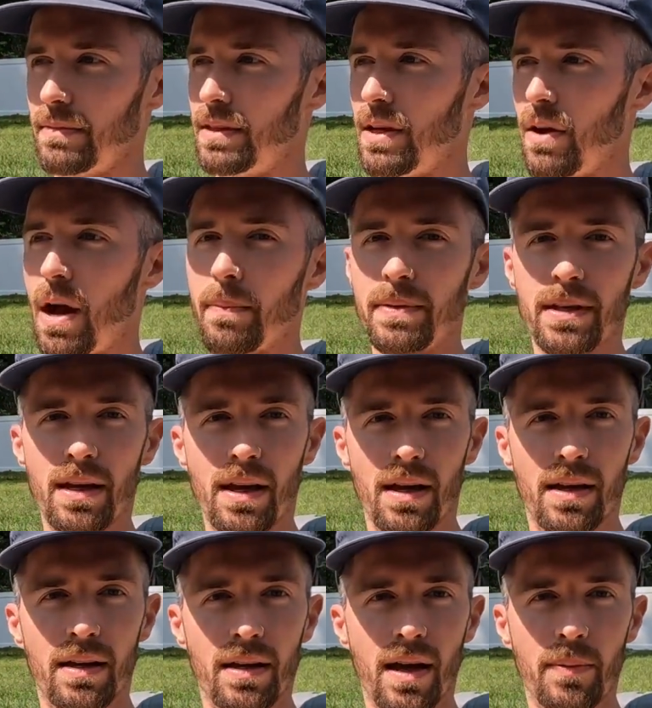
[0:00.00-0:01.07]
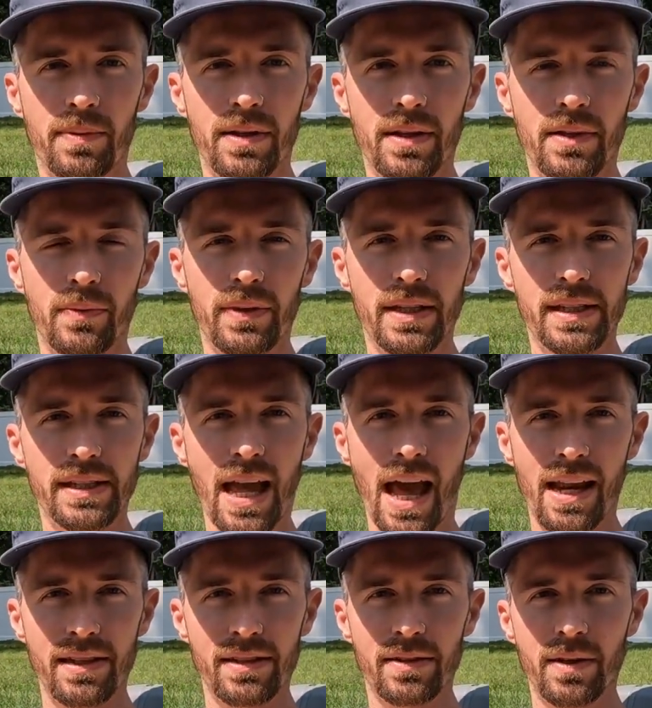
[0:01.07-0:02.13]
you know, up to with the
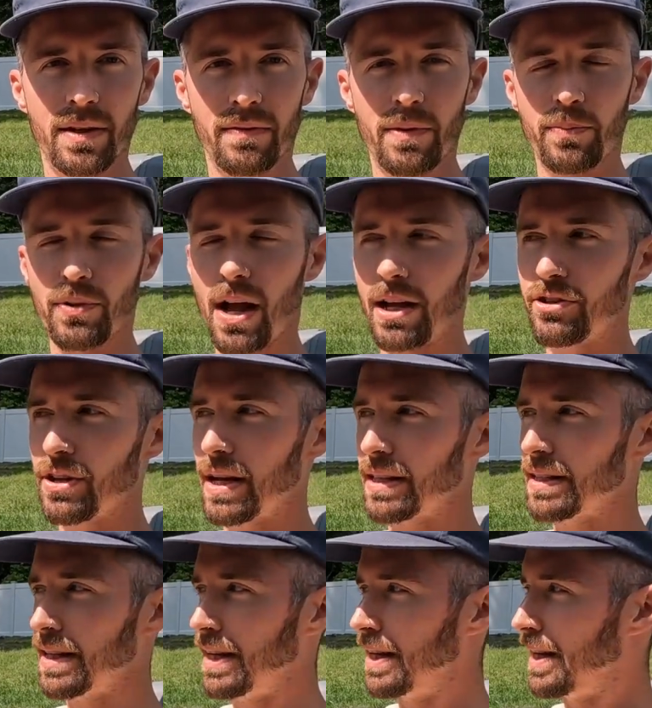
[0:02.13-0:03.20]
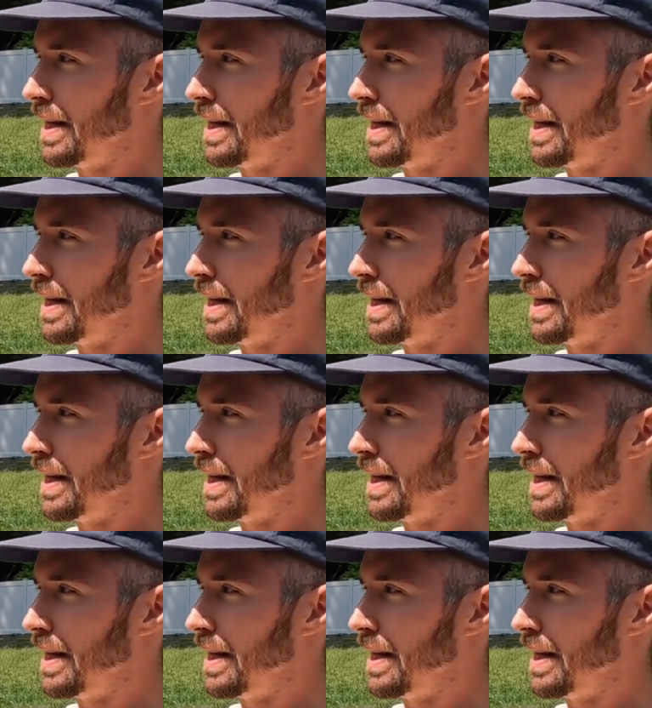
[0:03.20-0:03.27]
status of the project.